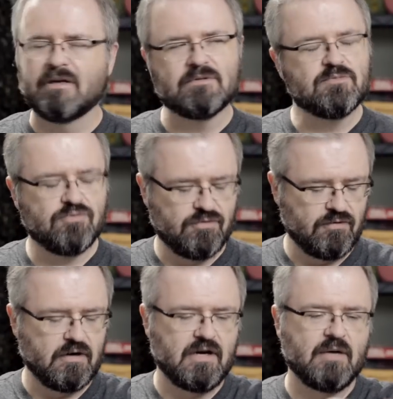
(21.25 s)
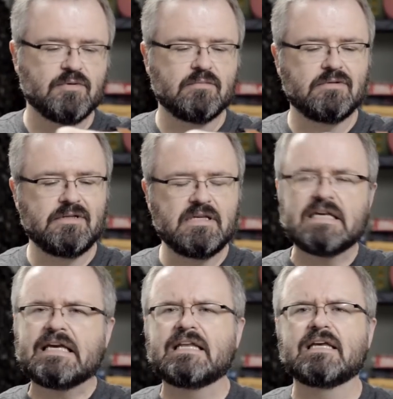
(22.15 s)
I was probably
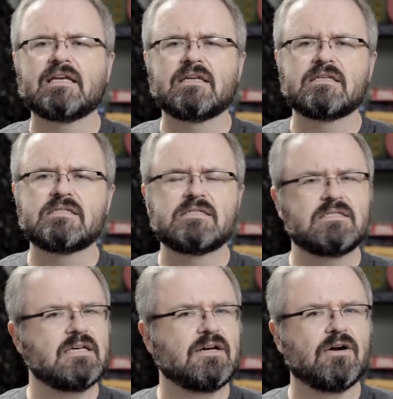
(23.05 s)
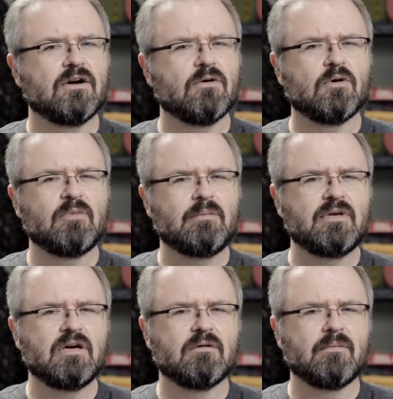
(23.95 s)
eating dinner or maybe
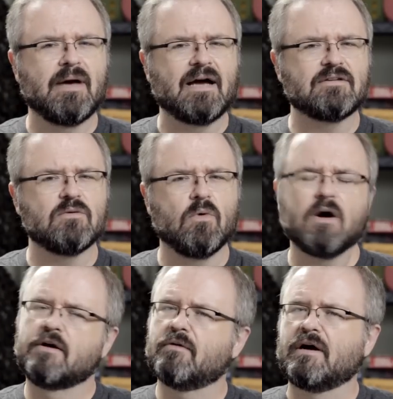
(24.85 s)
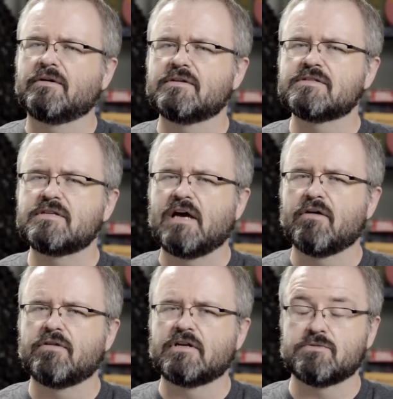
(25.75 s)
going back to walk around and see how
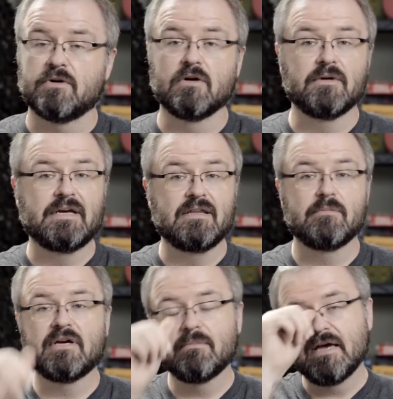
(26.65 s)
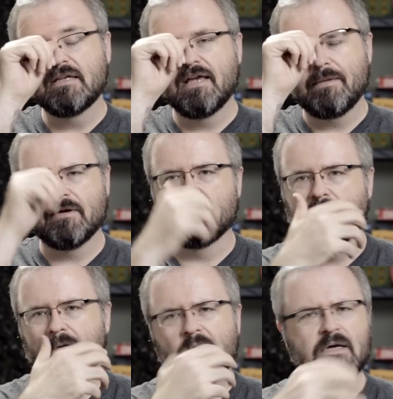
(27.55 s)
things were going in the big main gaming hall.